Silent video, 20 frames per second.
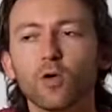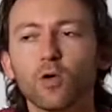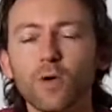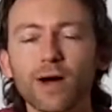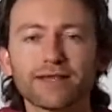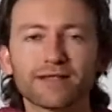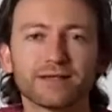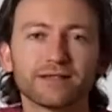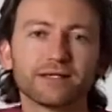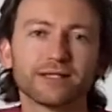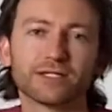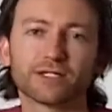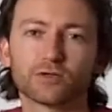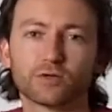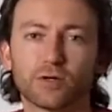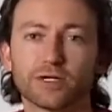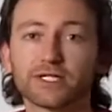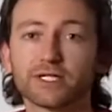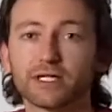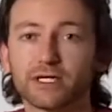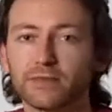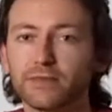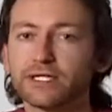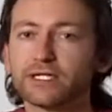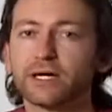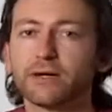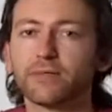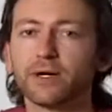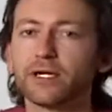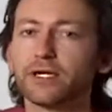or whether these drawings are going to
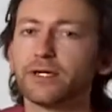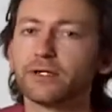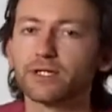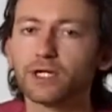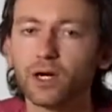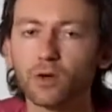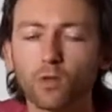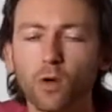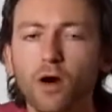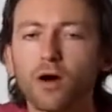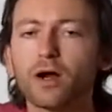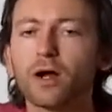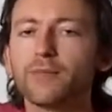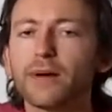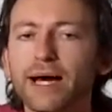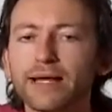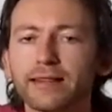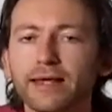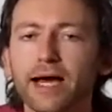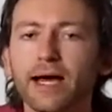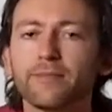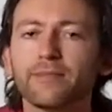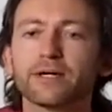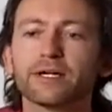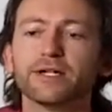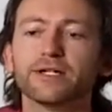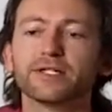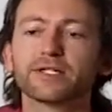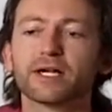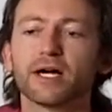be done by you. Don't worry about that,
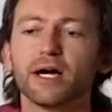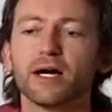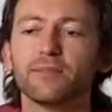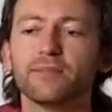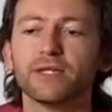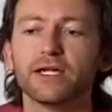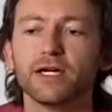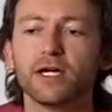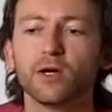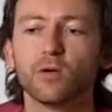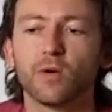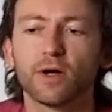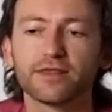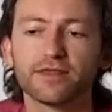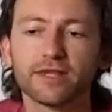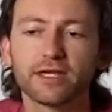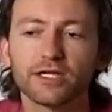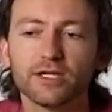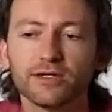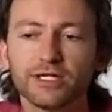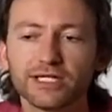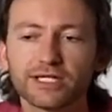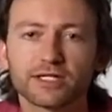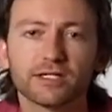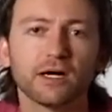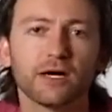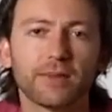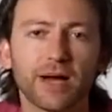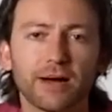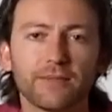because one thing you need
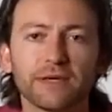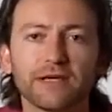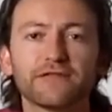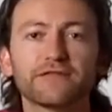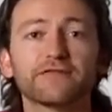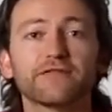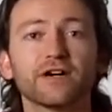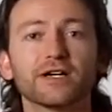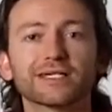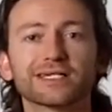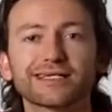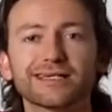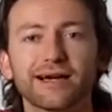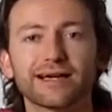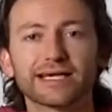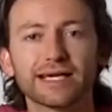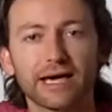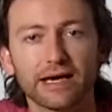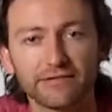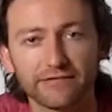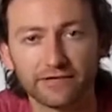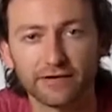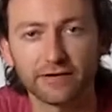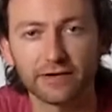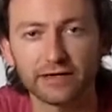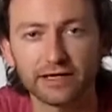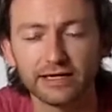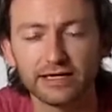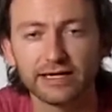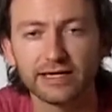to know about me, firstly, I care
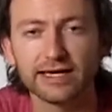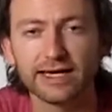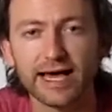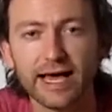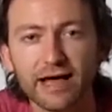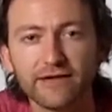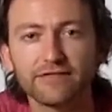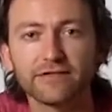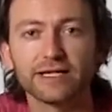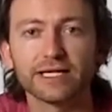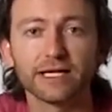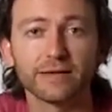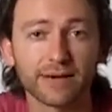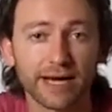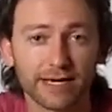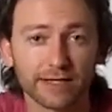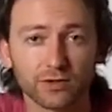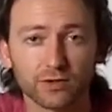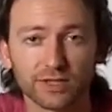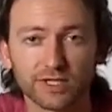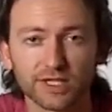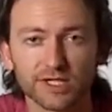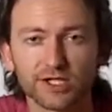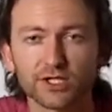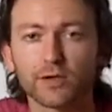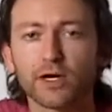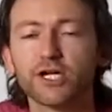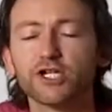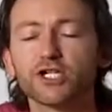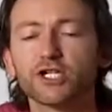very heavily about your
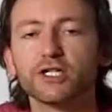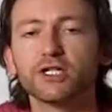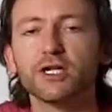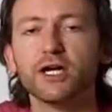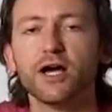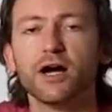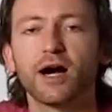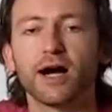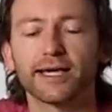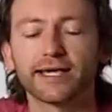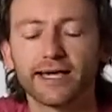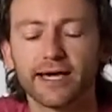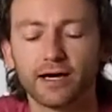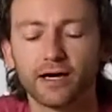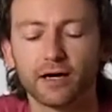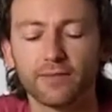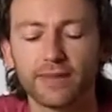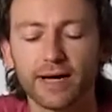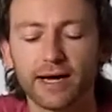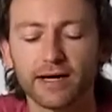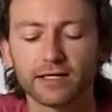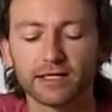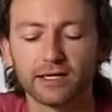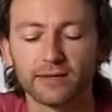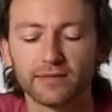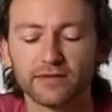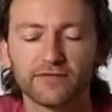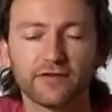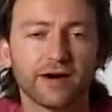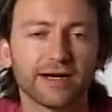situation. I care
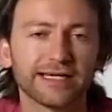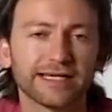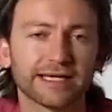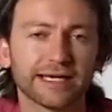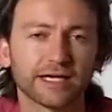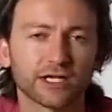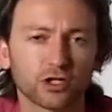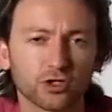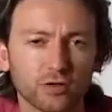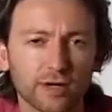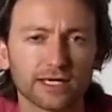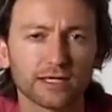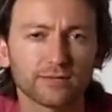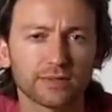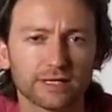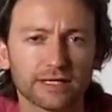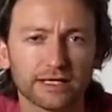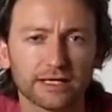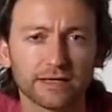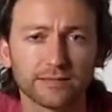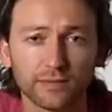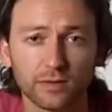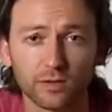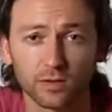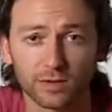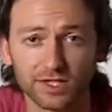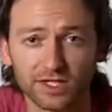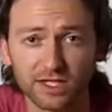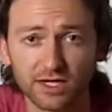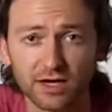about providing incredibly
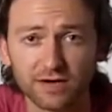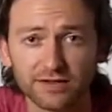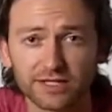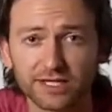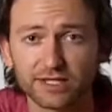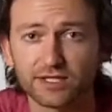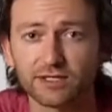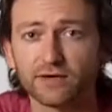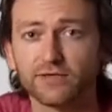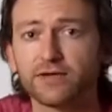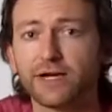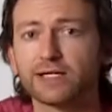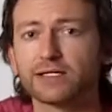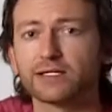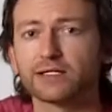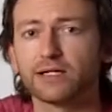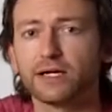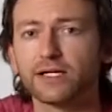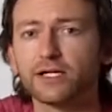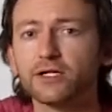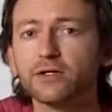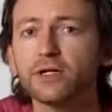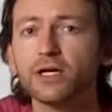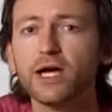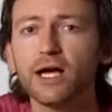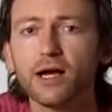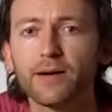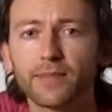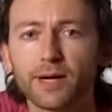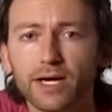important services to inventors like you,
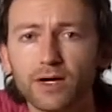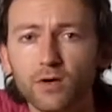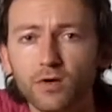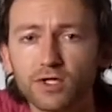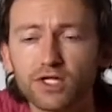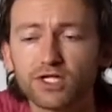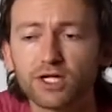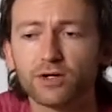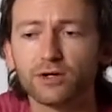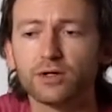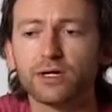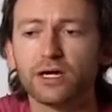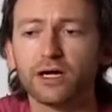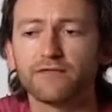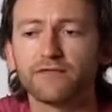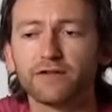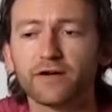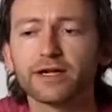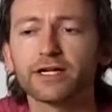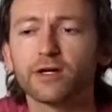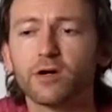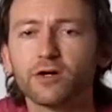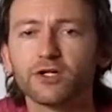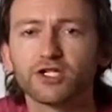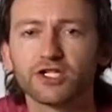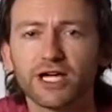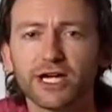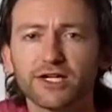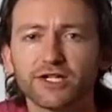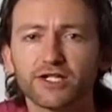but I also am very
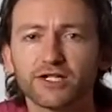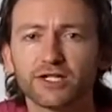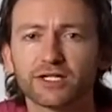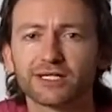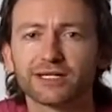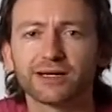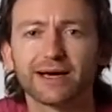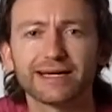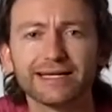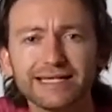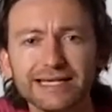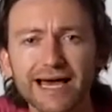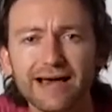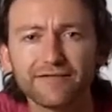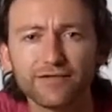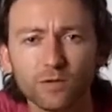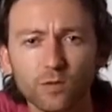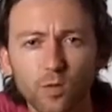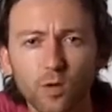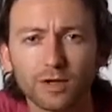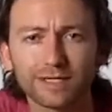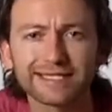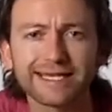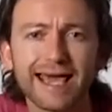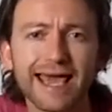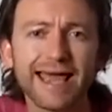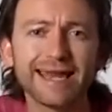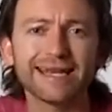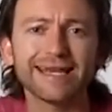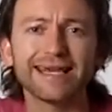conscientious that I never
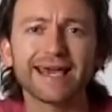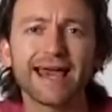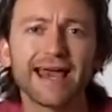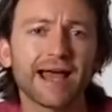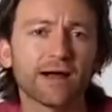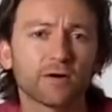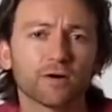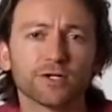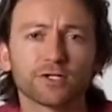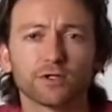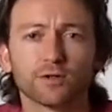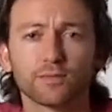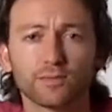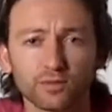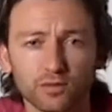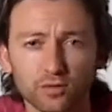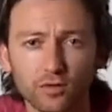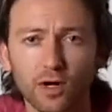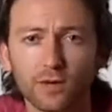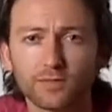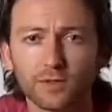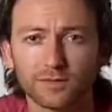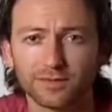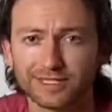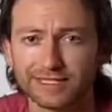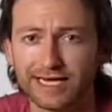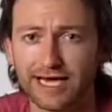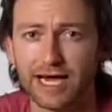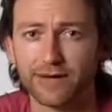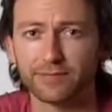want any errors or
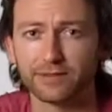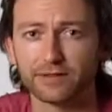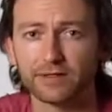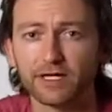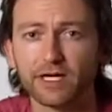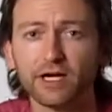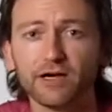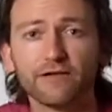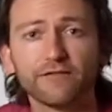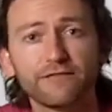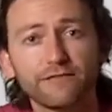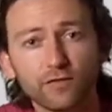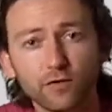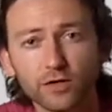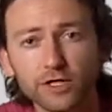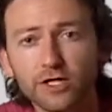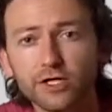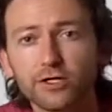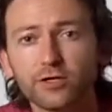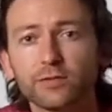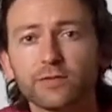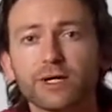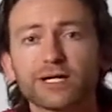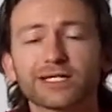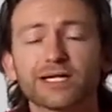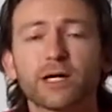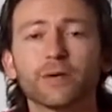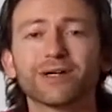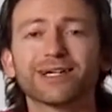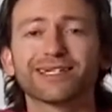problems to happen for you,
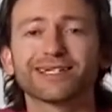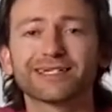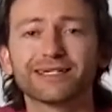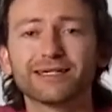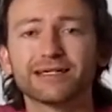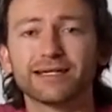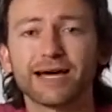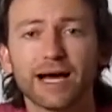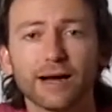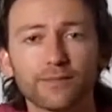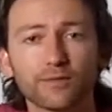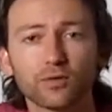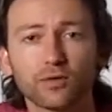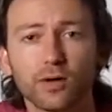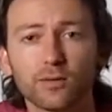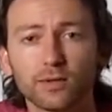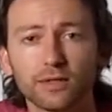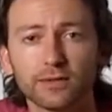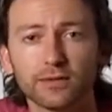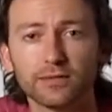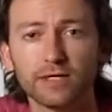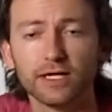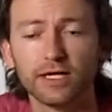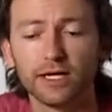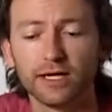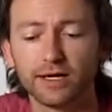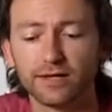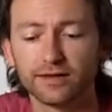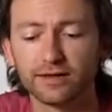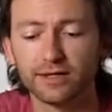because I would consider that a problem
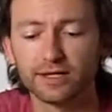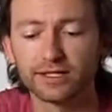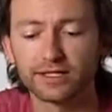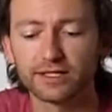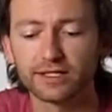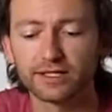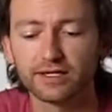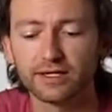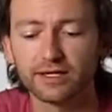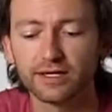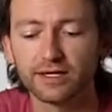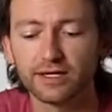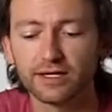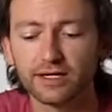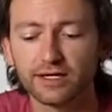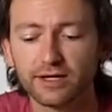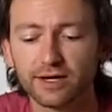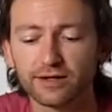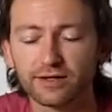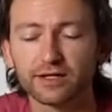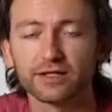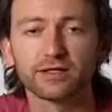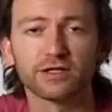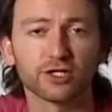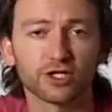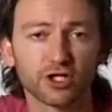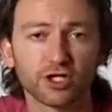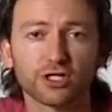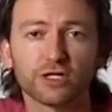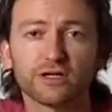that, you know,
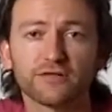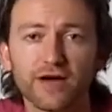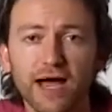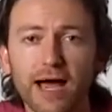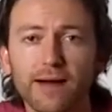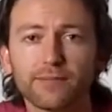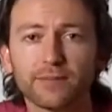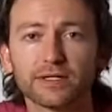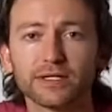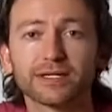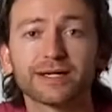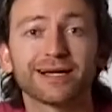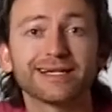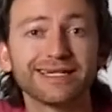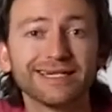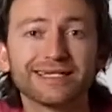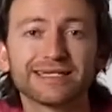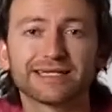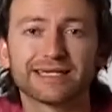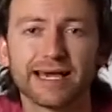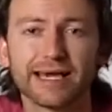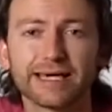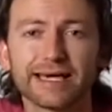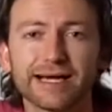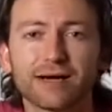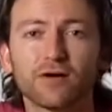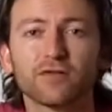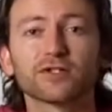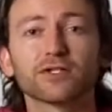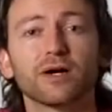that shouldn't have happened, that I need to take
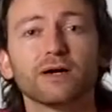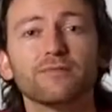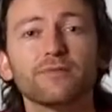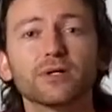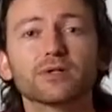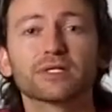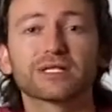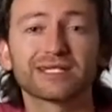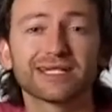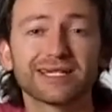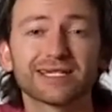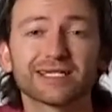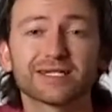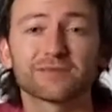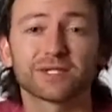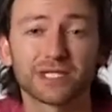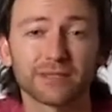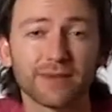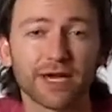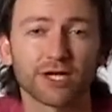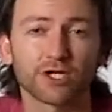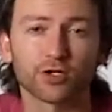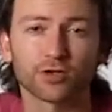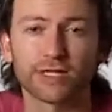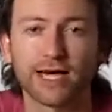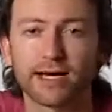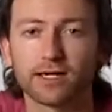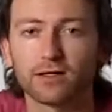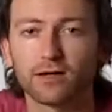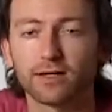care of. So I build systems to make
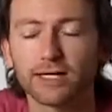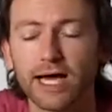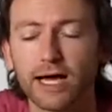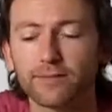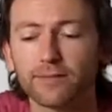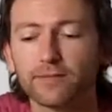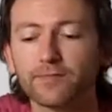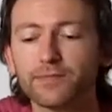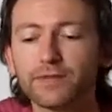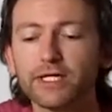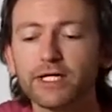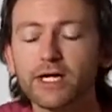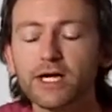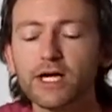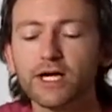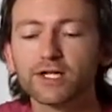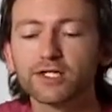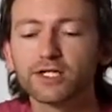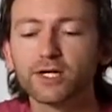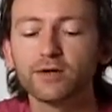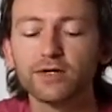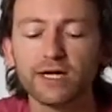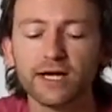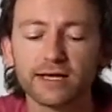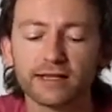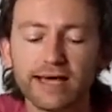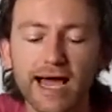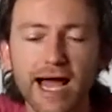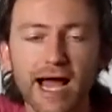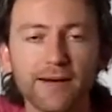sure that can't happen. So
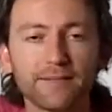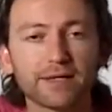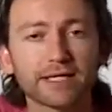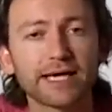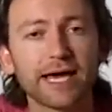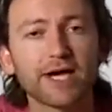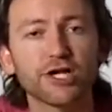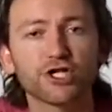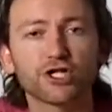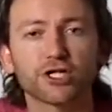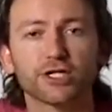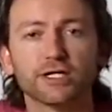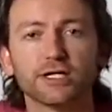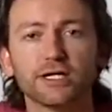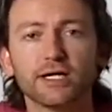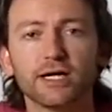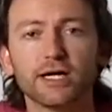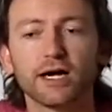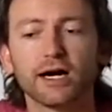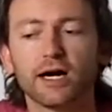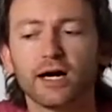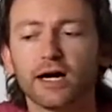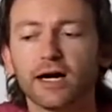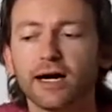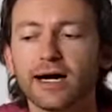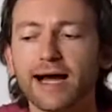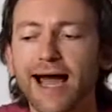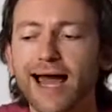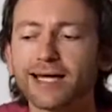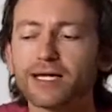that application,
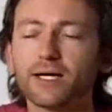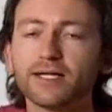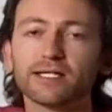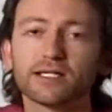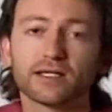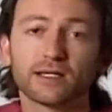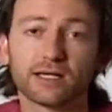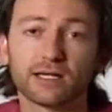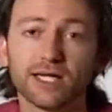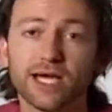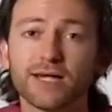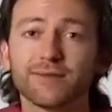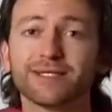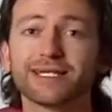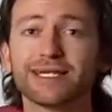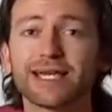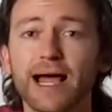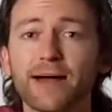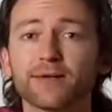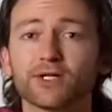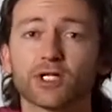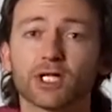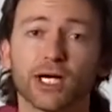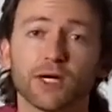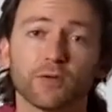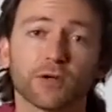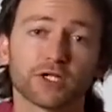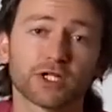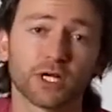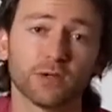allied to the claims in the
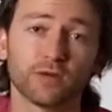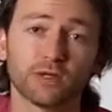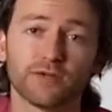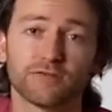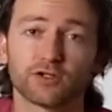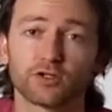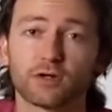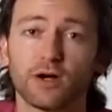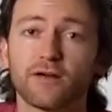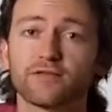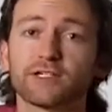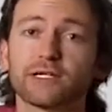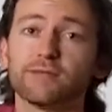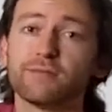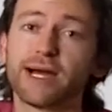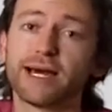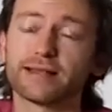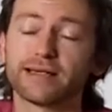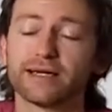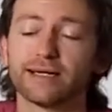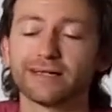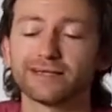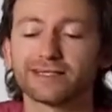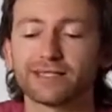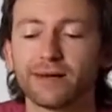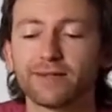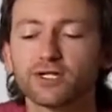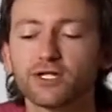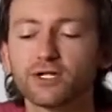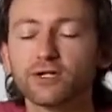abstract, which I will have drafted back then in
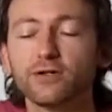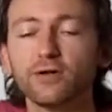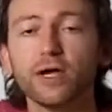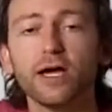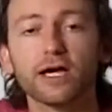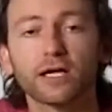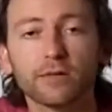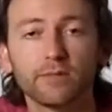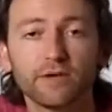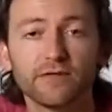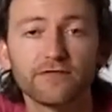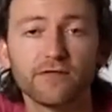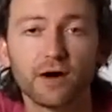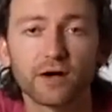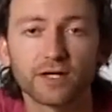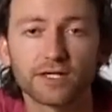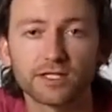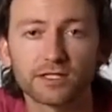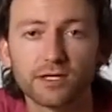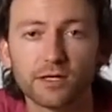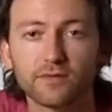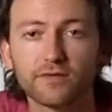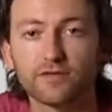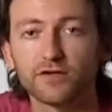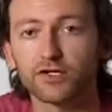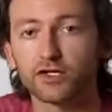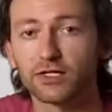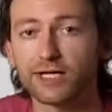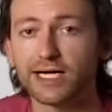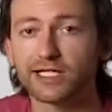step 2, can be filed as a
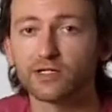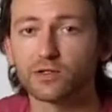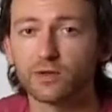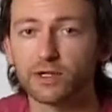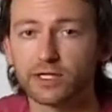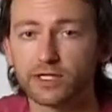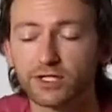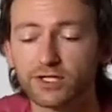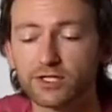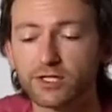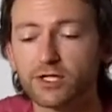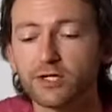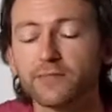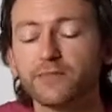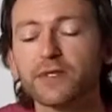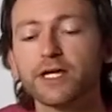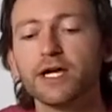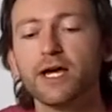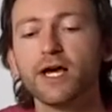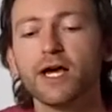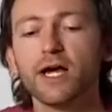non-provisional. That's what we're going to do.